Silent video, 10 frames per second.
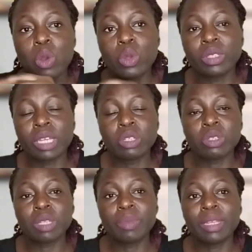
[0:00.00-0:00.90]
we send to
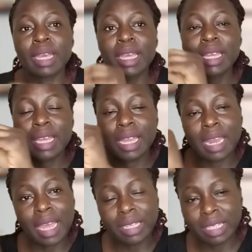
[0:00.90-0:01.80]
CBK
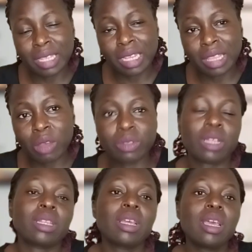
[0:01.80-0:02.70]
93,000.